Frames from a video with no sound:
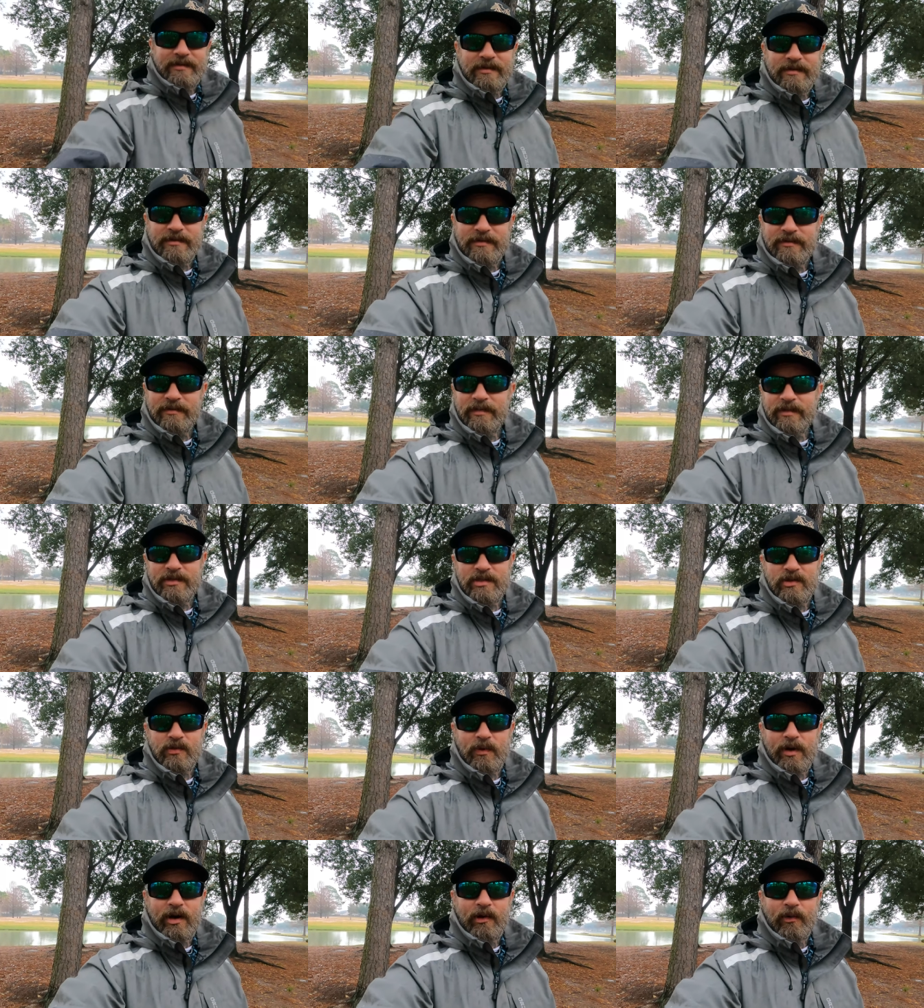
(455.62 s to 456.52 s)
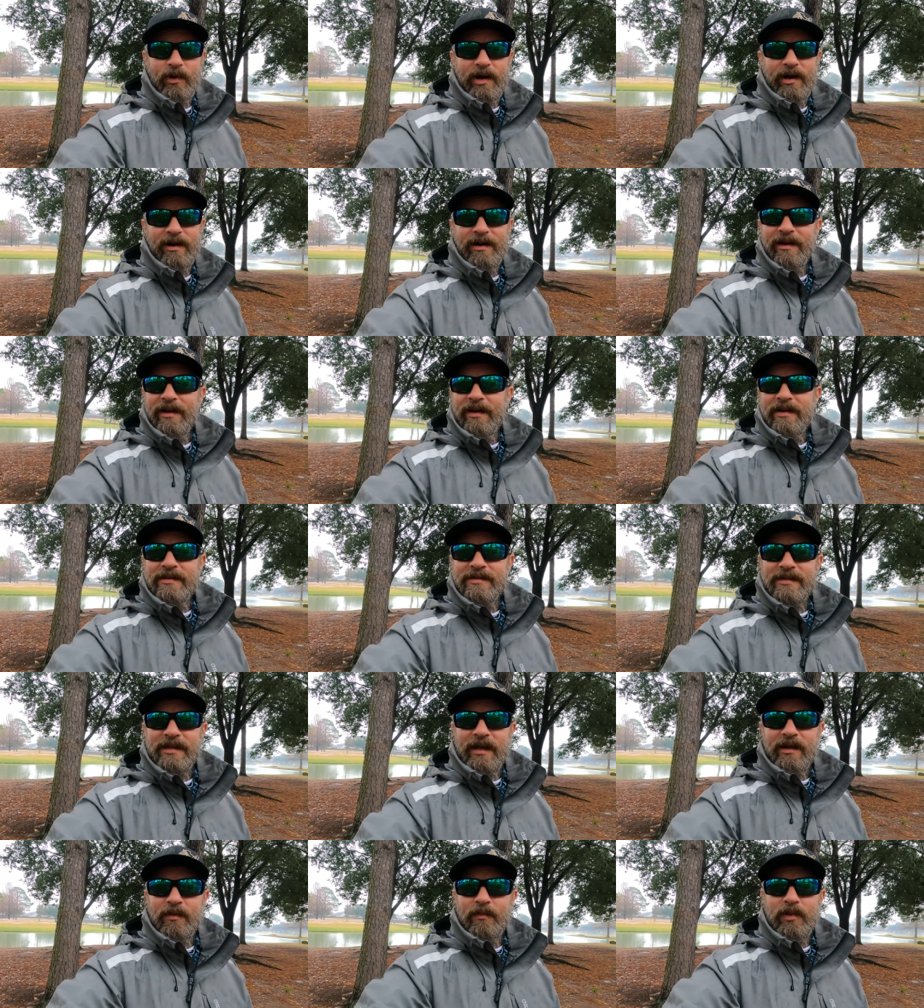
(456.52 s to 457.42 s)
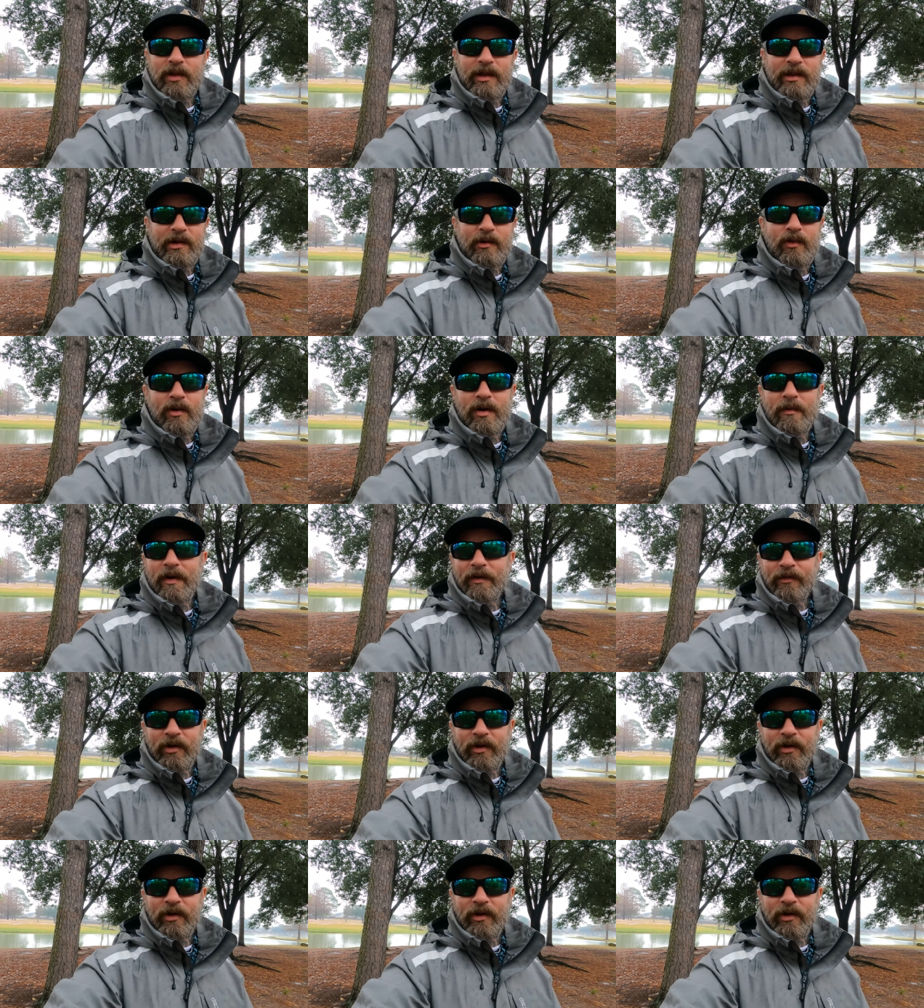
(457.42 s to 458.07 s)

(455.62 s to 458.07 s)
This is, this is what I wear, stay completely warm.